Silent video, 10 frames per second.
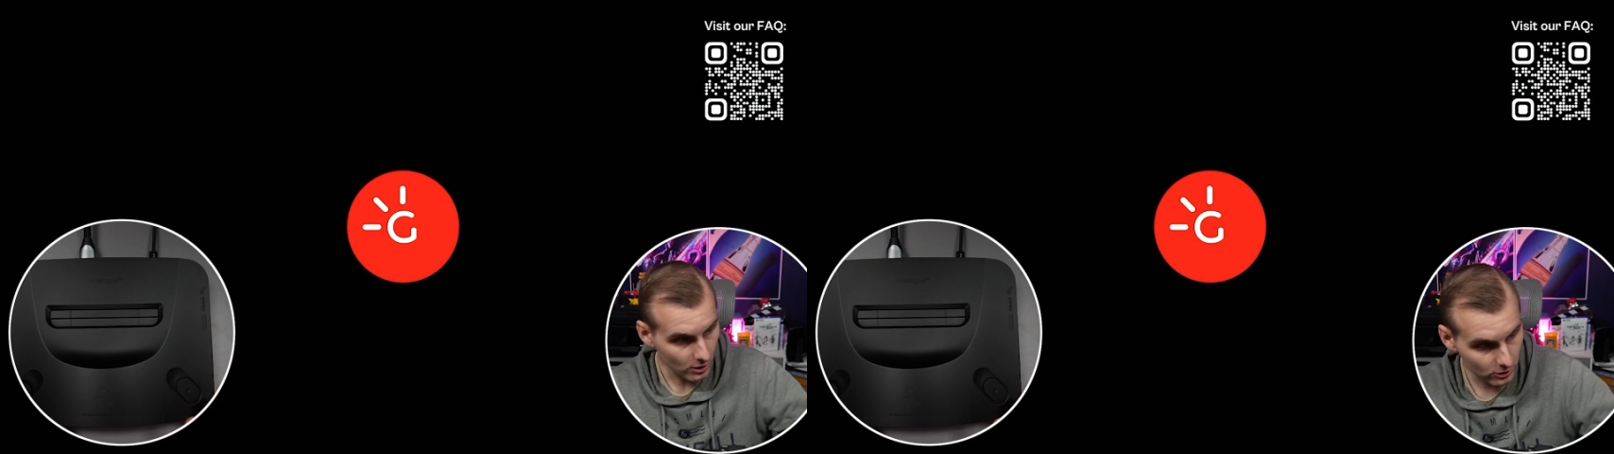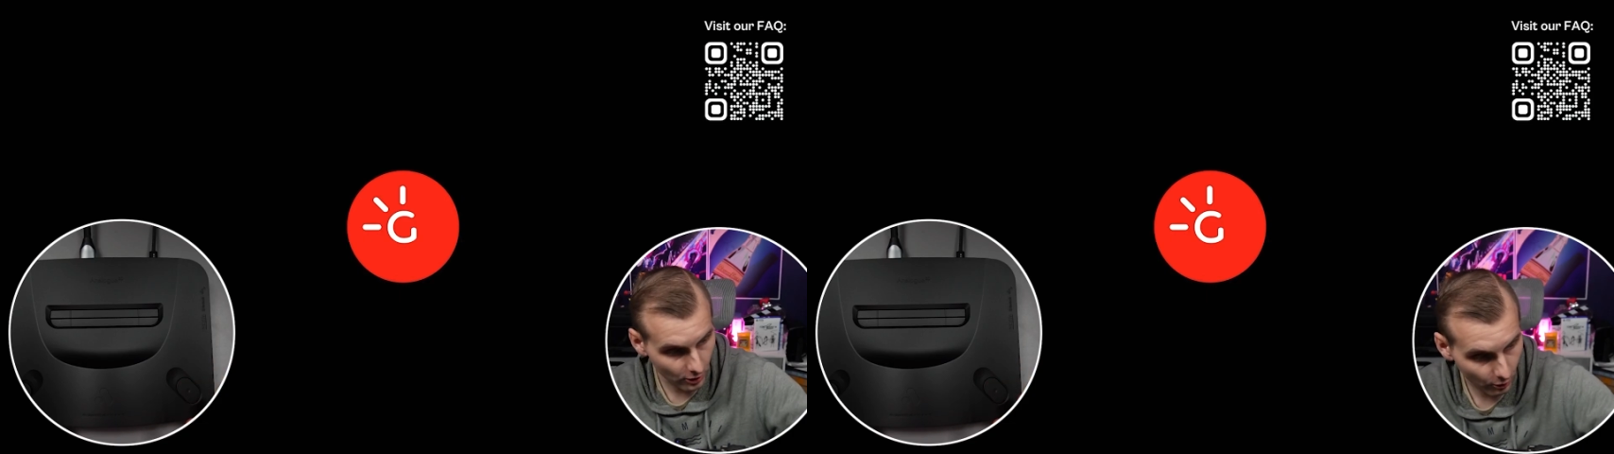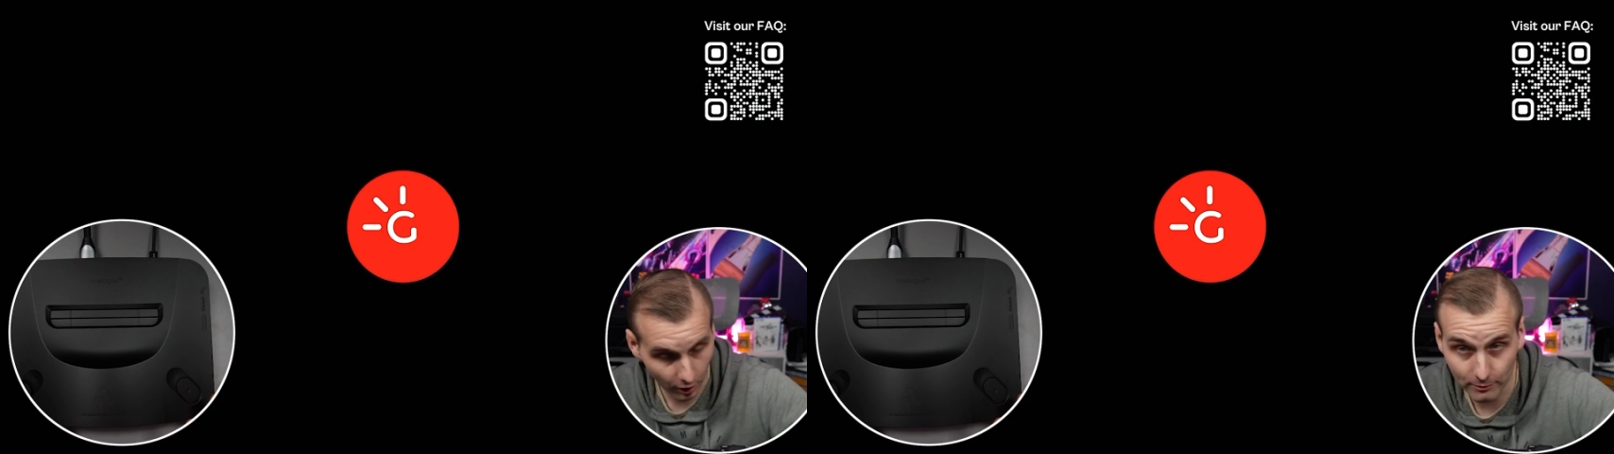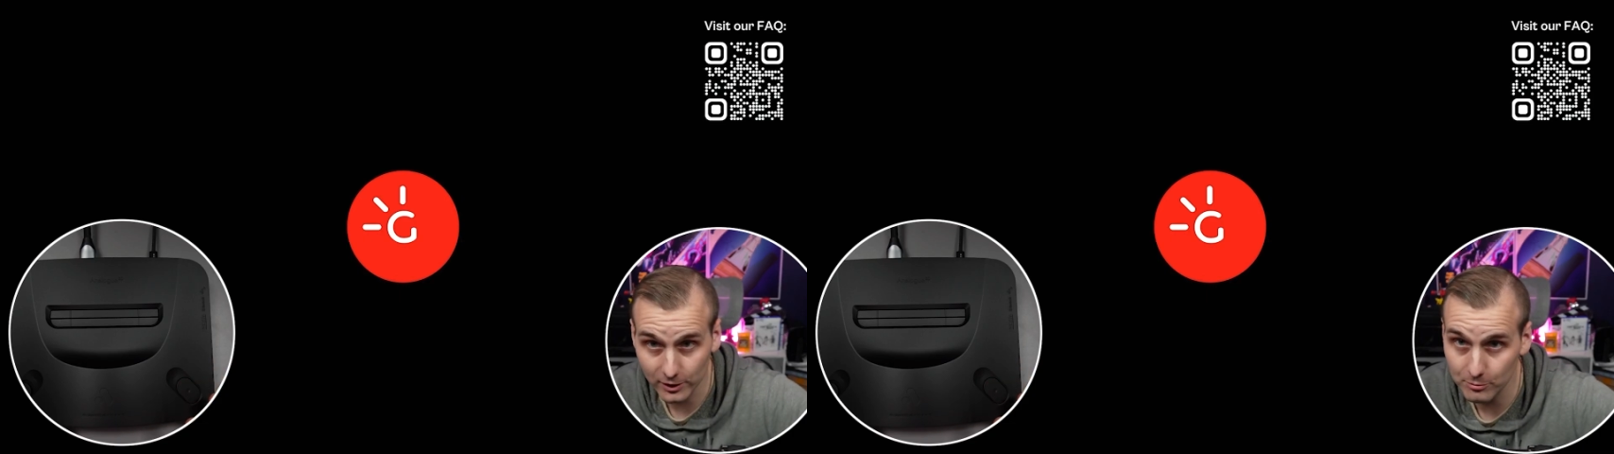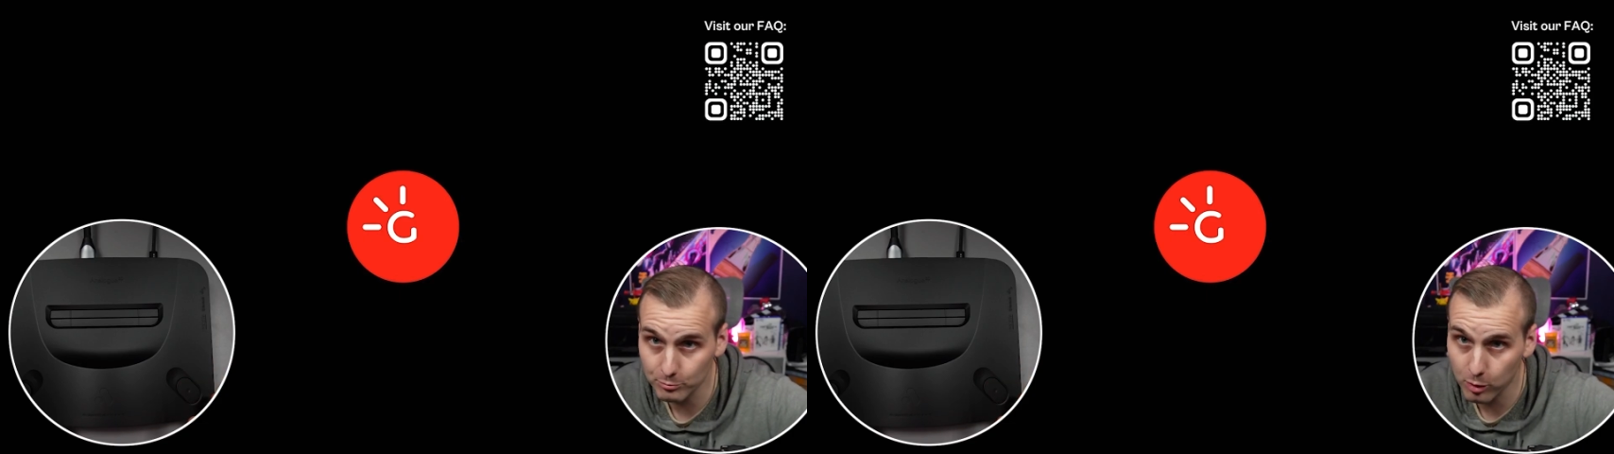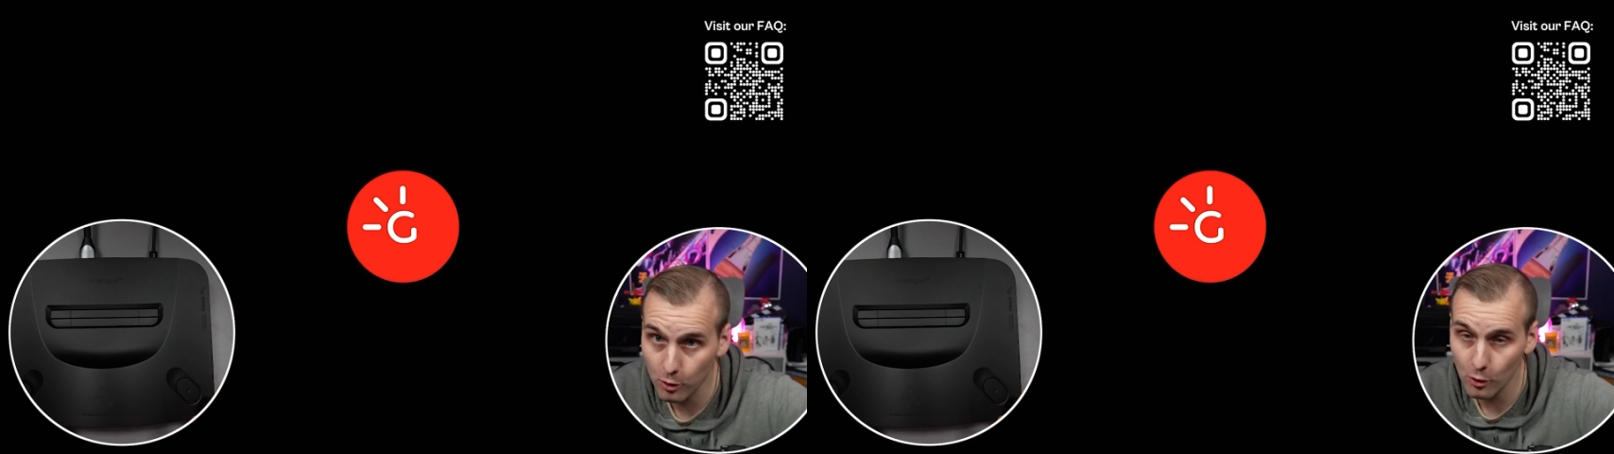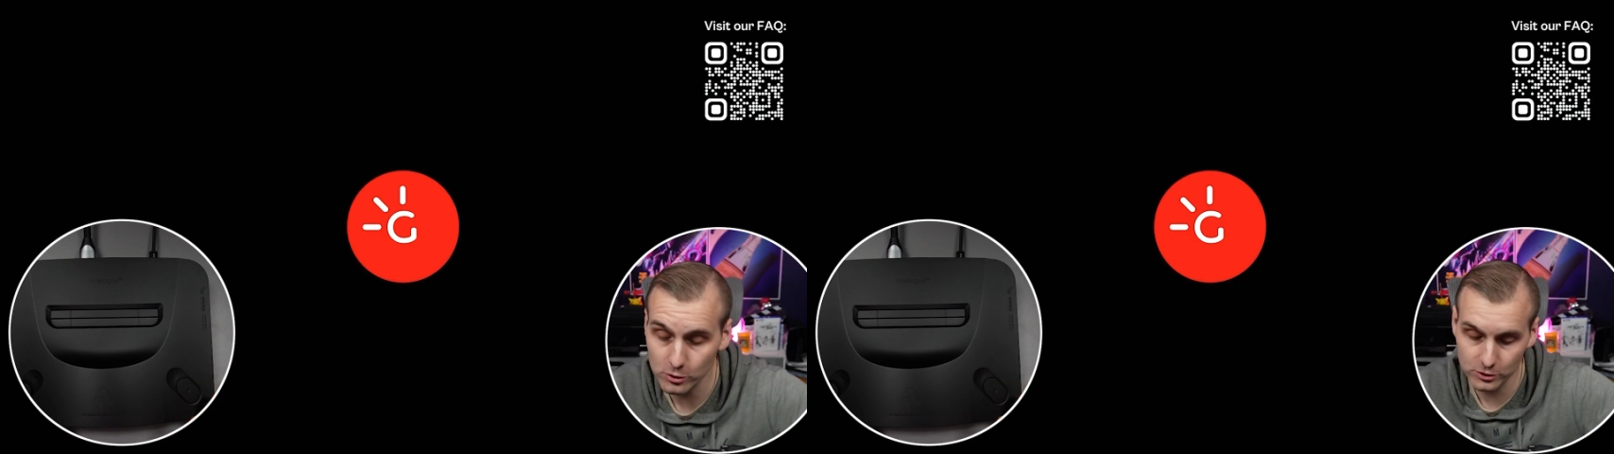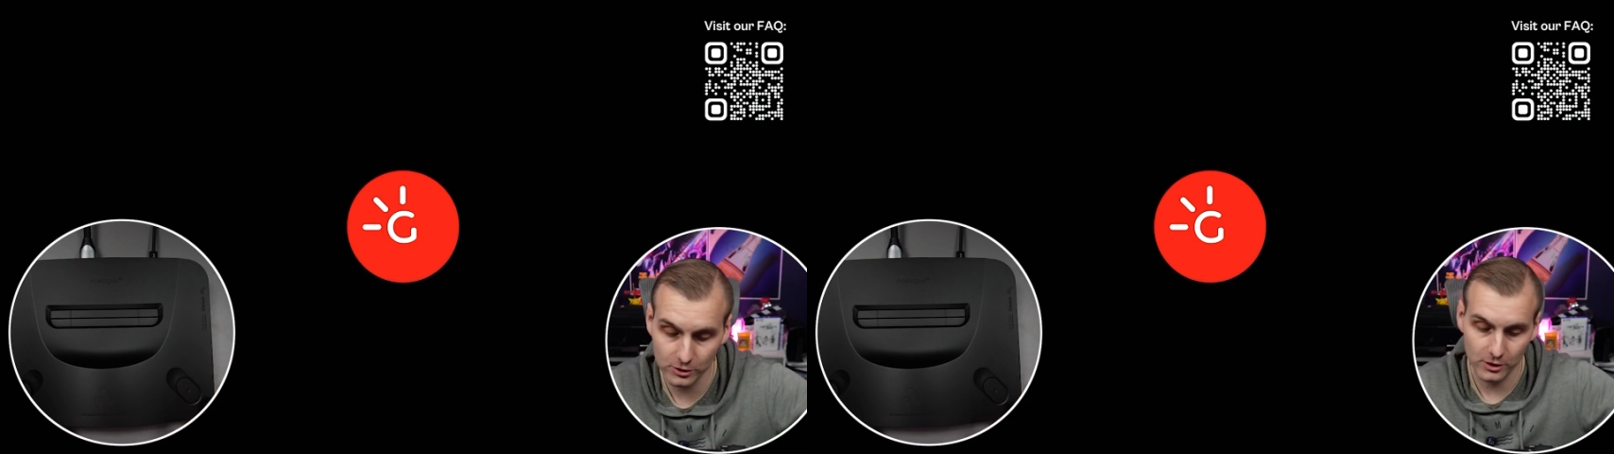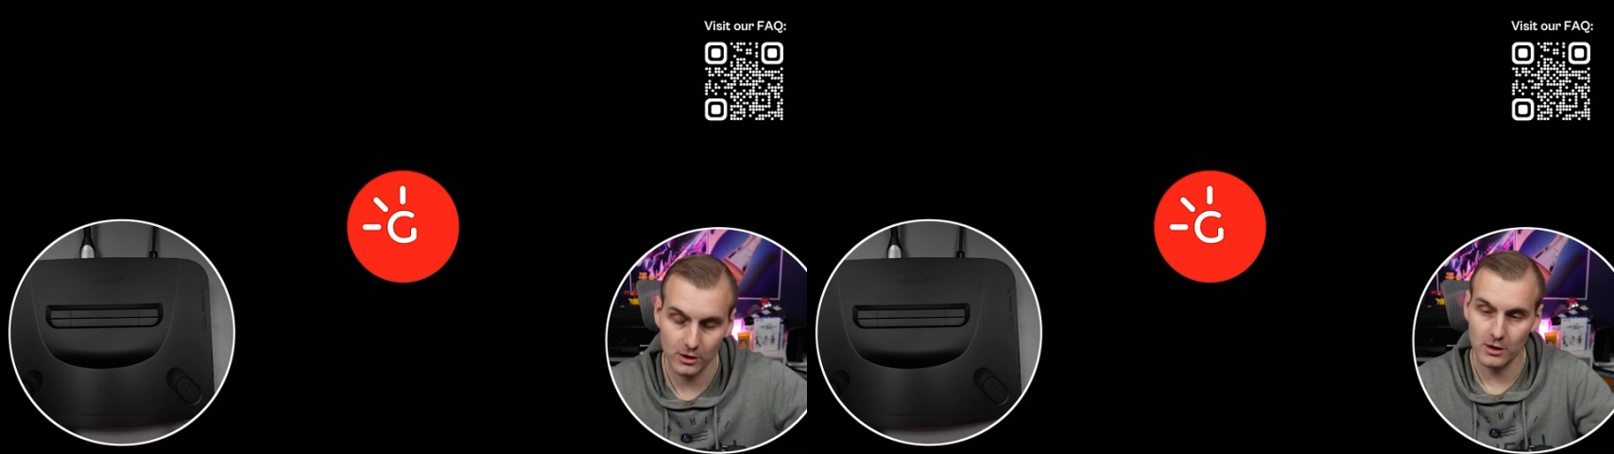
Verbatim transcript: So I'm going to put